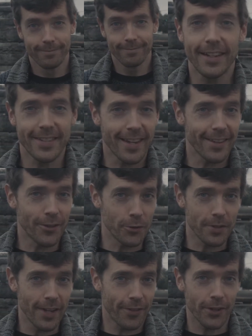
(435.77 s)
That said,
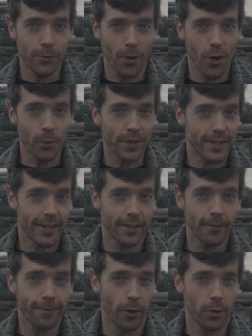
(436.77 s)
there's nothing wrong with
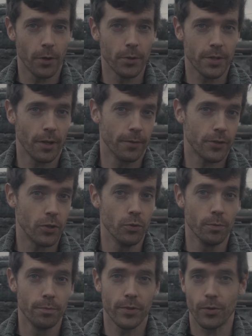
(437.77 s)
taking photos of
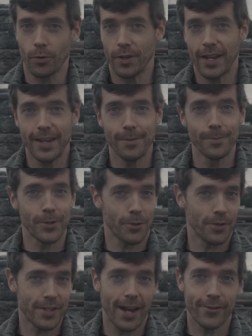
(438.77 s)
tombs or names
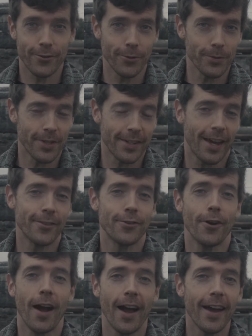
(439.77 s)
or statues that catch
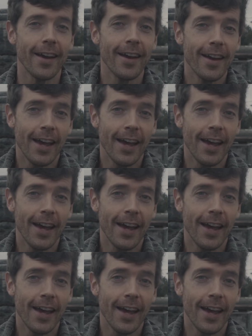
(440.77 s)
your eye,